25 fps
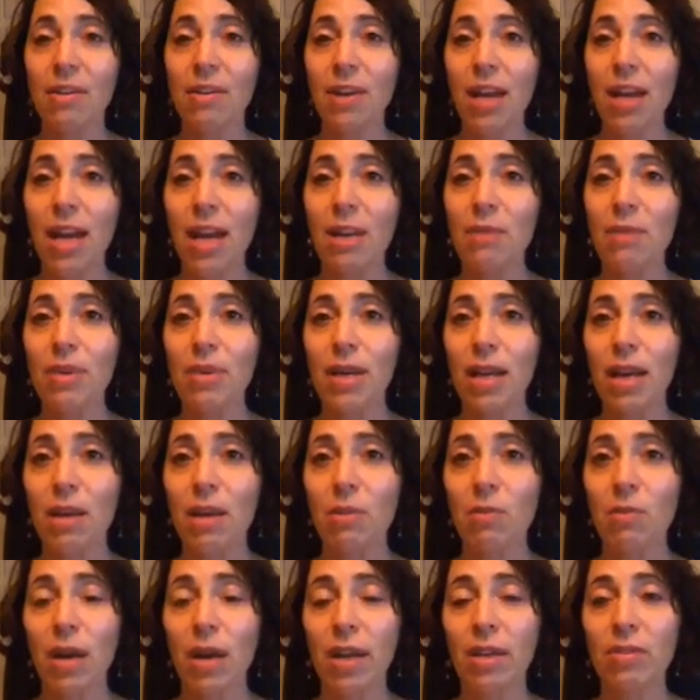Okay, but
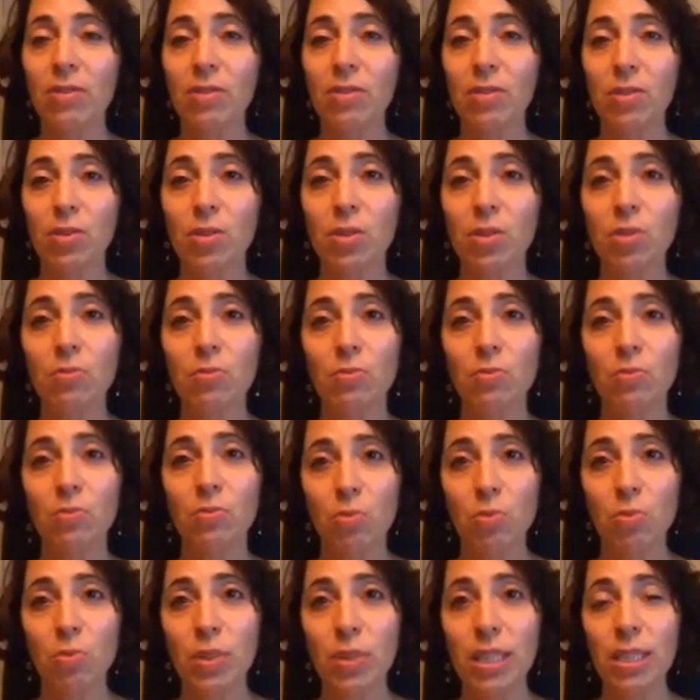I want you just to
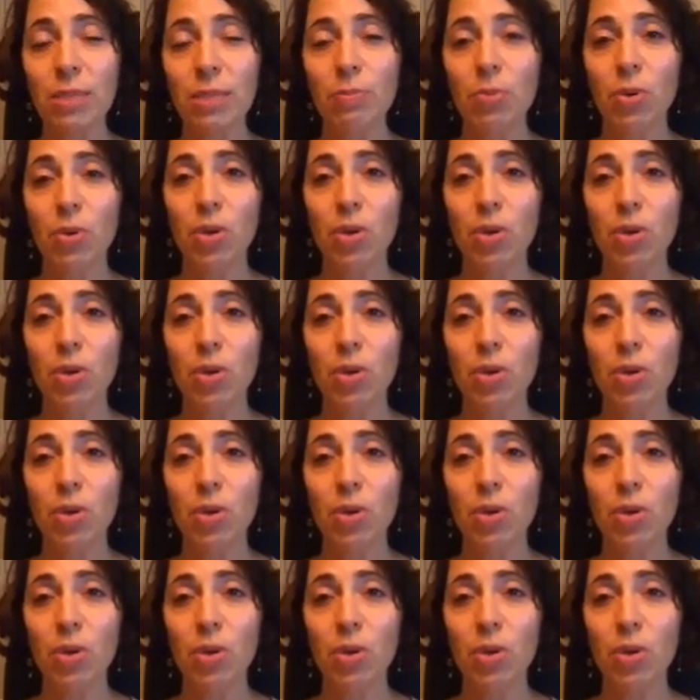really